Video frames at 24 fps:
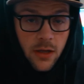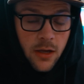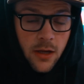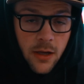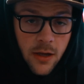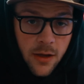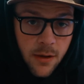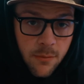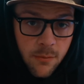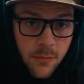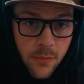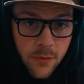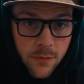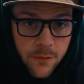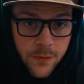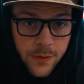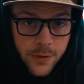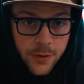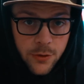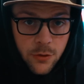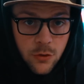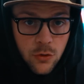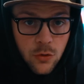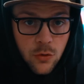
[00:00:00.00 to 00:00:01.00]
um, a
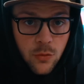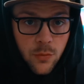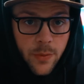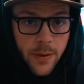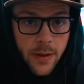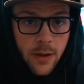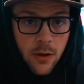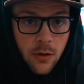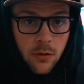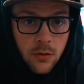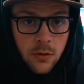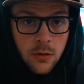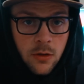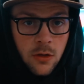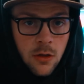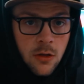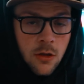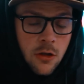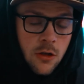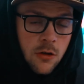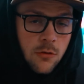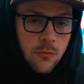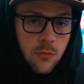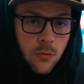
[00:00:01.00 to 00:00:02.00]
video about
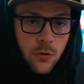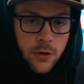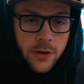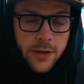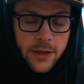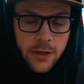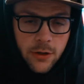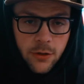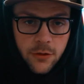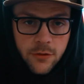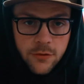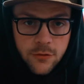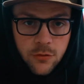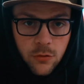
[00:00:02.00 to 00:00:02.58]
more geared